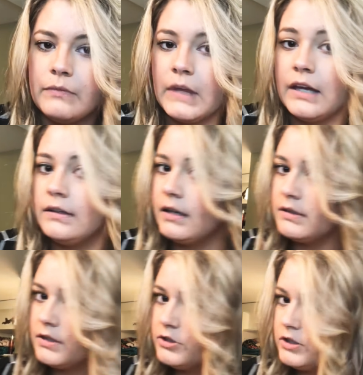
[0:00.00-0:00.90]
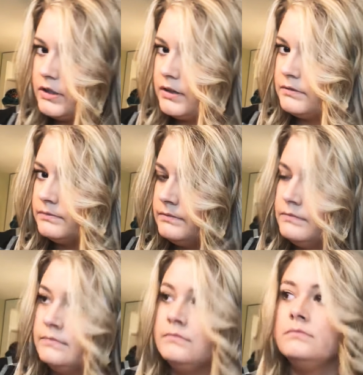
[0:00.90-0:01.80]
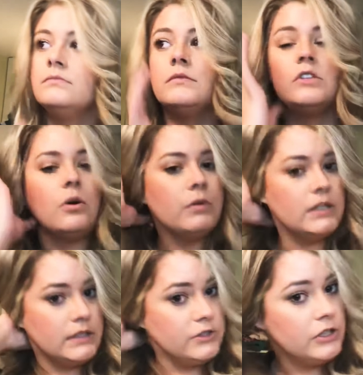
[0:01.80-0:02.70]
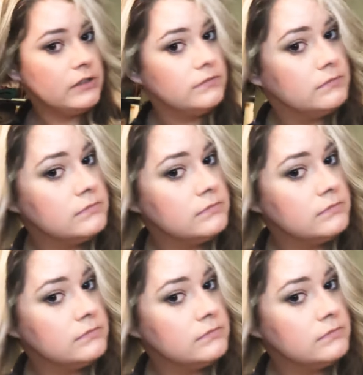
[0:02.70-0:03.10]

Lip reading: Again, not touching it. Don't want to touch it.